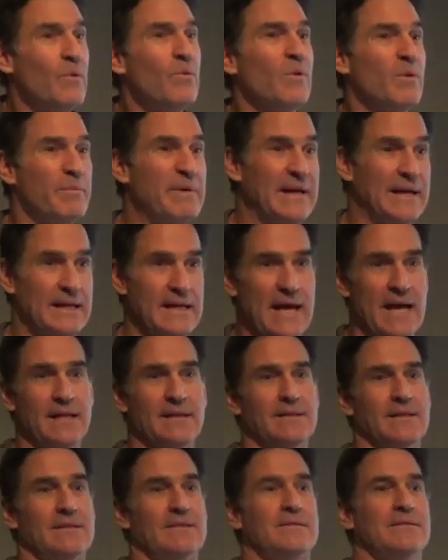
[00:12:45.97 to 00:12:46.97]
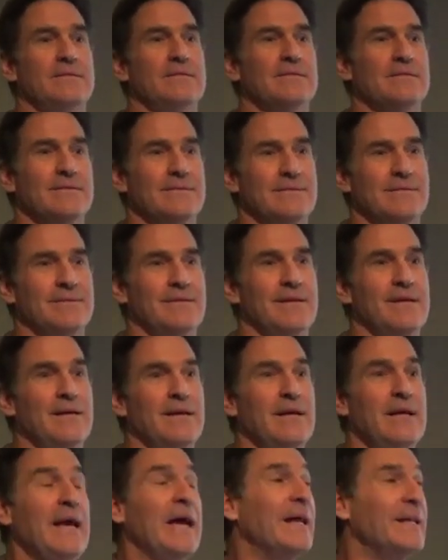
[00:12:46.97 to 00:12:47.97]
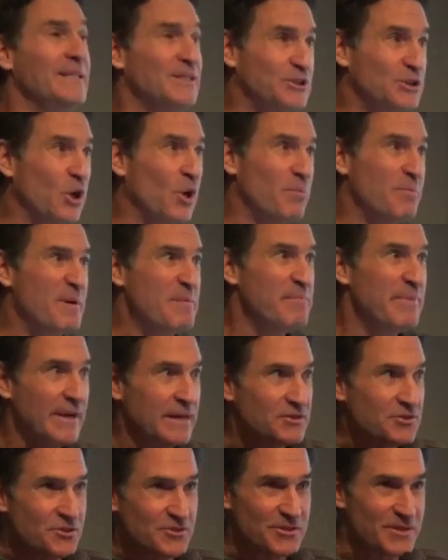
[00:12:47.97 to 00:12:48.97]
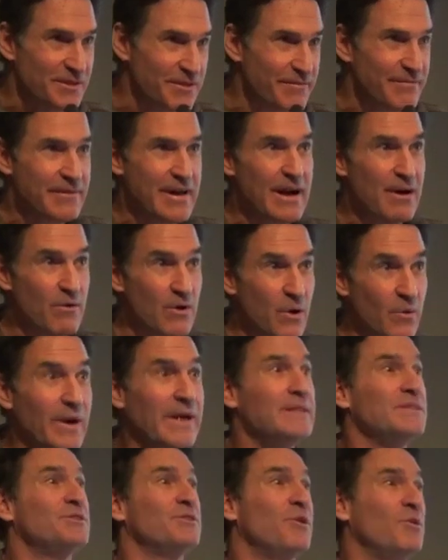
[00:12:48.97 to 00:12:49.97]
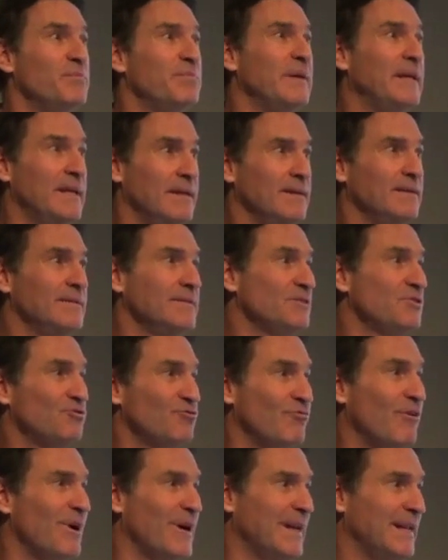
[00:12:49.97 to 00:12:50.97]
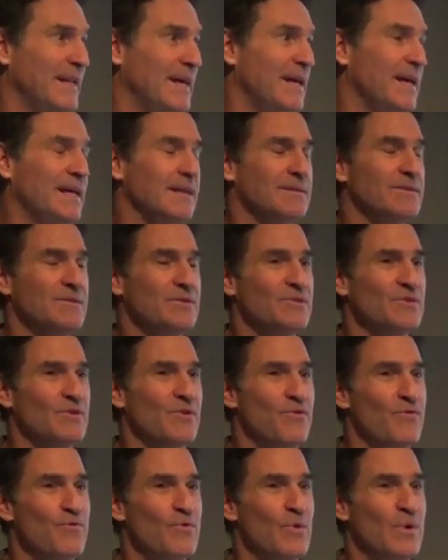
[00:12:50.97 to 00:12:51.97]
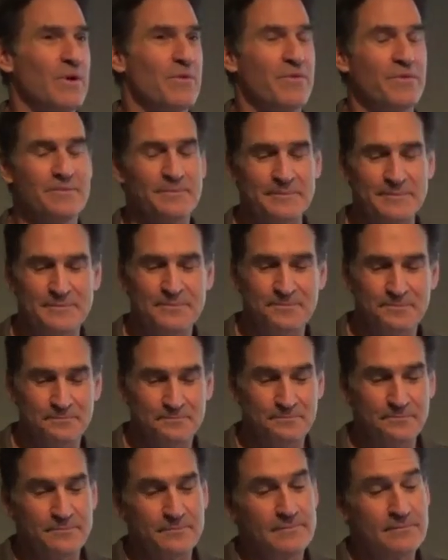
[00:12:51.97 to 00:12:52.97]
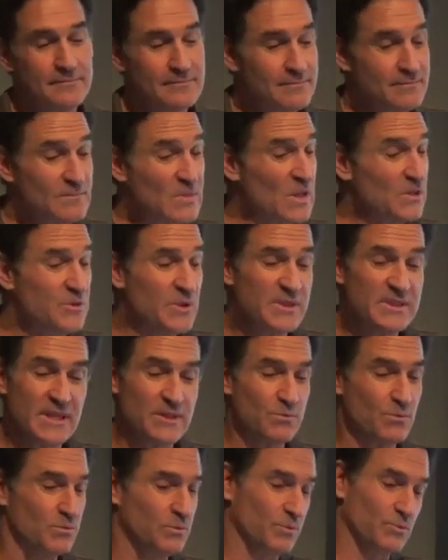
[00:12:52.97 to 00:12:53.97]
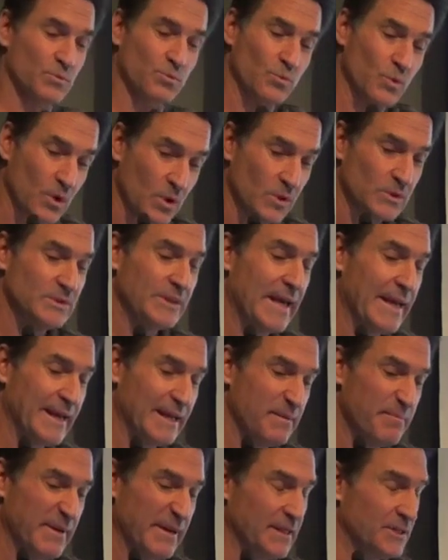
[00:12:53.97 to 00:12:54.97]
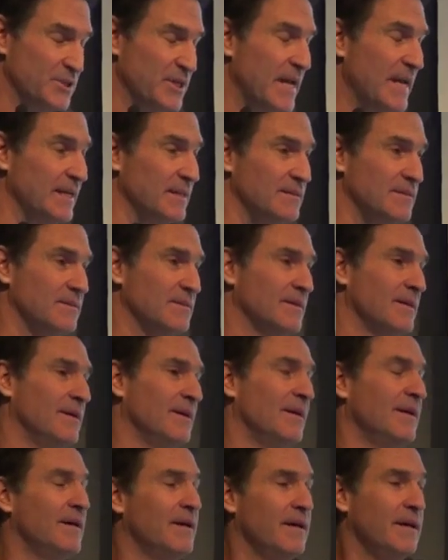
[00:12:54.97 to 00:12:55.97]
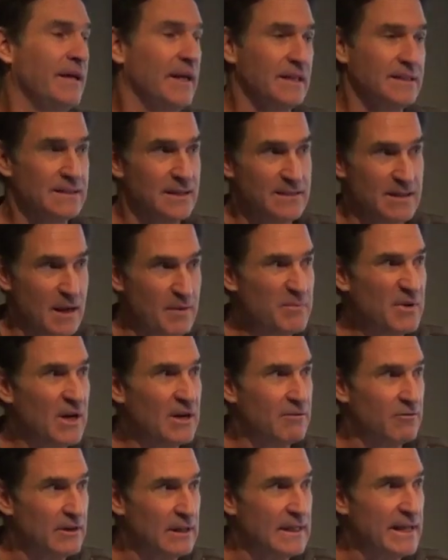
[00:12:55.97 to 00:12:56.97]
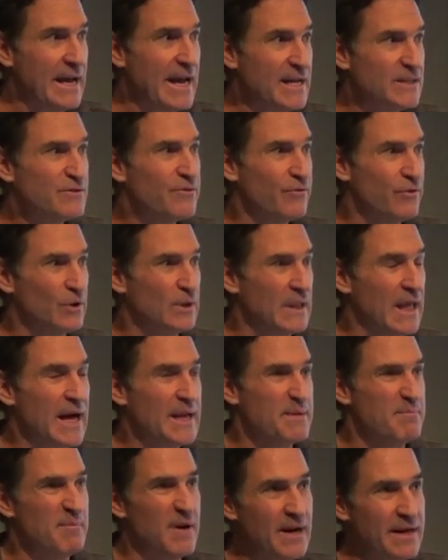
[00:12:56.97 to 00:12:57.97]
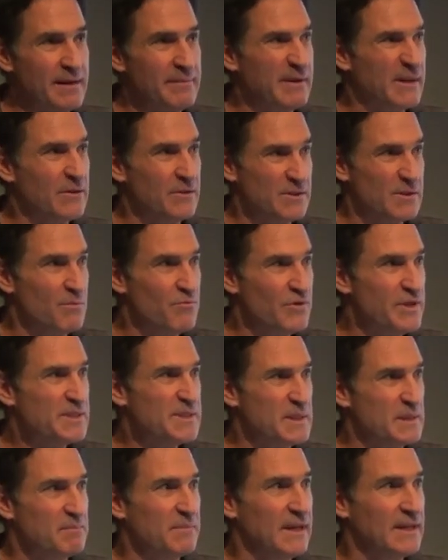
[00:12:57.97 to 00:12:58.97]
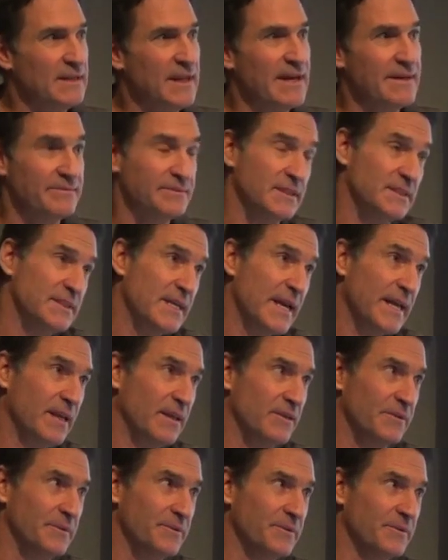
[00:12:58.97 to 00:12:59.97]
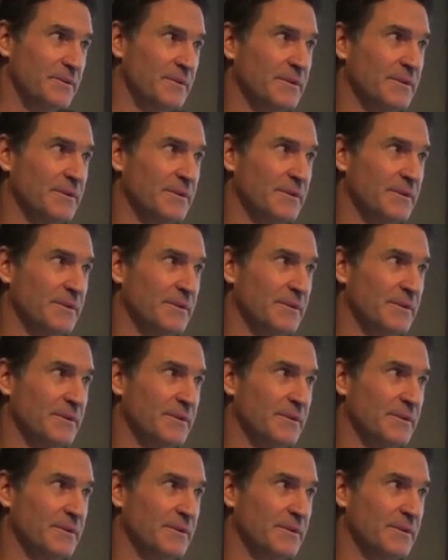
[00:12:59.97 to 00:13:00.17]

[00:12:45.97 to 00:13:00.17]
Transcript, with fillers: we'll be a necklace. and he showed me pictures of the Jivaro and showed me shrunken heads and so forth. So he says, we're taking a big chance. He says, I'm going to really ask for a lot of money because I'm risking my life to take you.